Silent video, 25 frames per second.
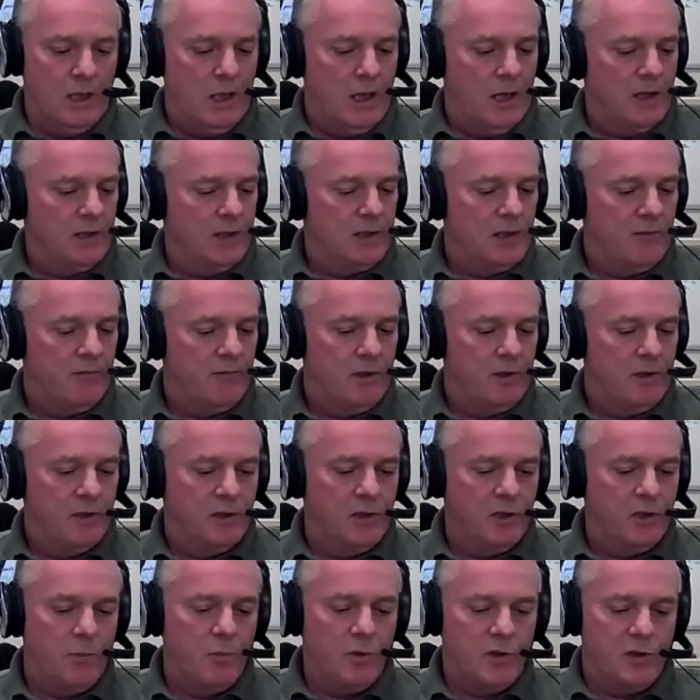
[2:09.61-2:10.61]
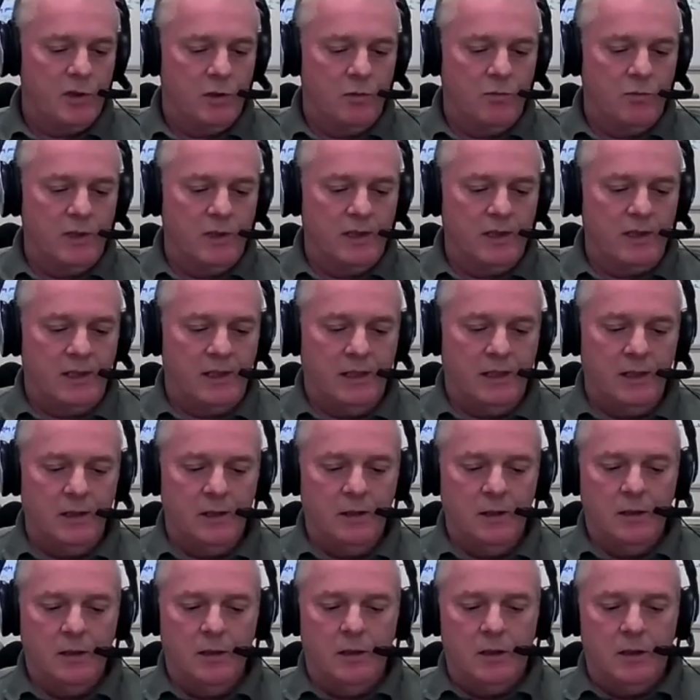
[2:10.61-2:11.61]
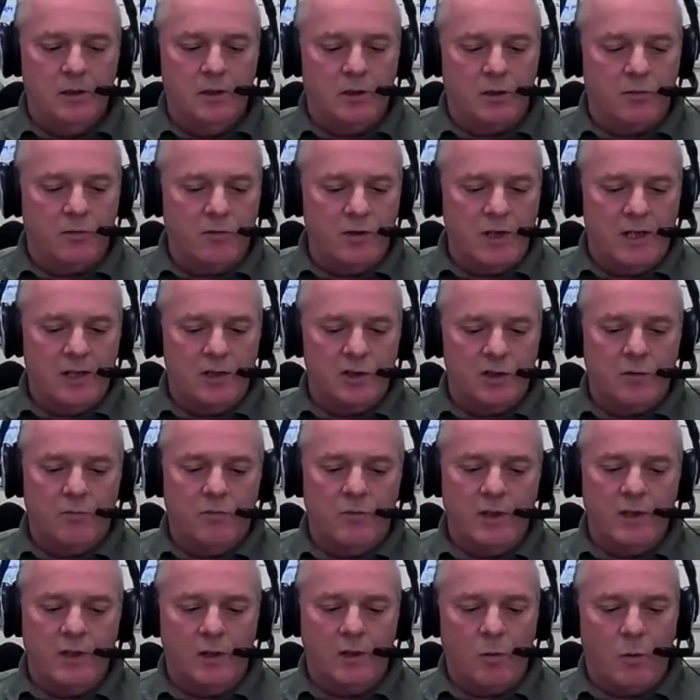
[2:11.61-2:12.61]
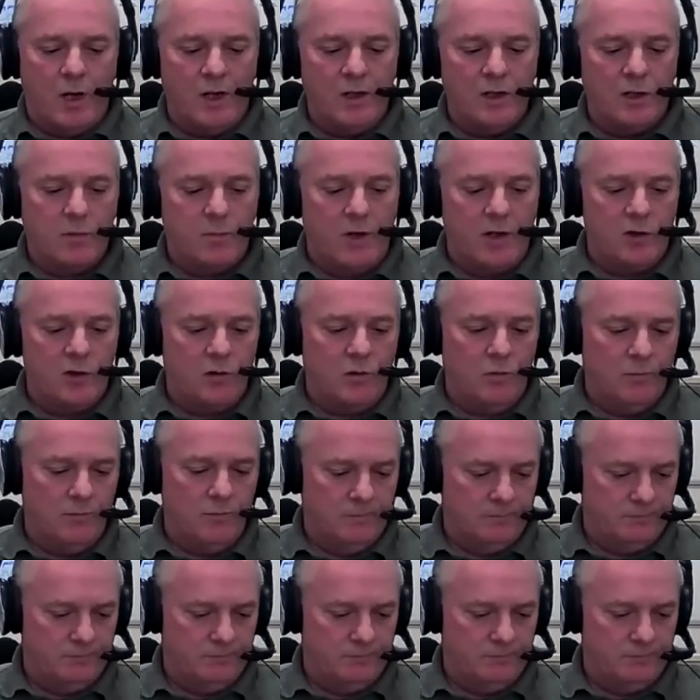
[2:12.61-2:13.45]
and has given us the opportunity to create something quite special.